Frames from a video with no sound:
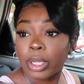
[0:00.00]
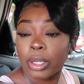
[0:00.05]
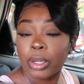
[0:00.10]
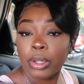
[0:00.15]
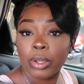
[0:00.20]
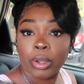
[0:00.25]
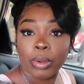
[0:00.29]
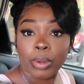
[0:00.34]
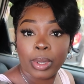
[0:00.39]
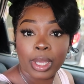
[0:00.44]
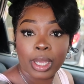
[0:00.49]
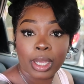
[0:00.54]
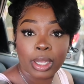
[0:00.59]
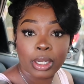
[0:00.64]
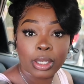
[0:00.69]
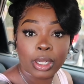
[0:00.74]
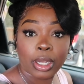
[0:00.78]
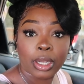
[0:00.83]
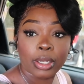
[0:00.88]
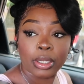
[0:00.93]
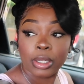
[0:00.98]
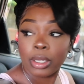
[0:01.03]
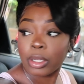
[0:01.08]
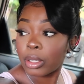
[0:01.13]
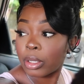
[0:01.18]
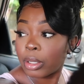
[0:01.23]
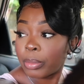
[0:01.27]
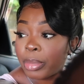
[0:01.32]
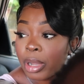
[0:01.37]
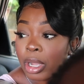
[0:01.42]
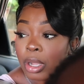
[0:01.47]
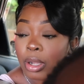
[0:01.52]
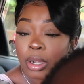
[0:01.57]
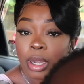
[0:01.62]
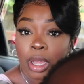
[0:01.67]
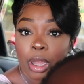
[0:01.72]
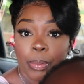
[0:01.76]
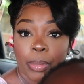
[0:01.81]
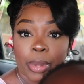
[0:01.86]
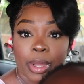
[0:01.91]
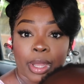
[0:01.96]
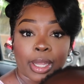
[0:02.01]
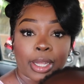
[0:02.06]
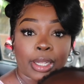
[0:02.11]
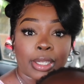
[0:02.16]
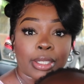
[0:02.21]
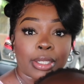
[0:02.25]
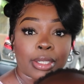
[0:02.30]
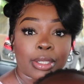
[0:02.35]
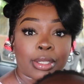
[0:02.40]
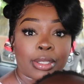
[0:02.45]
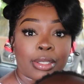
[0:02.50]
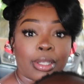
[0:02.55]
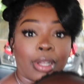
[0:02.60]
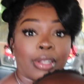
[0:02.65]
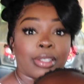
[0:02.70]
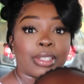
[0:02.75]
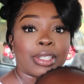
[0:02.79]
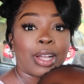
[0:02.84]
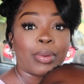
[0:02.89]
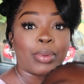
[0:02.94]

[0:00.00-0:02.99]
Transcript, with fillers: gonna go ahead and buckle up and start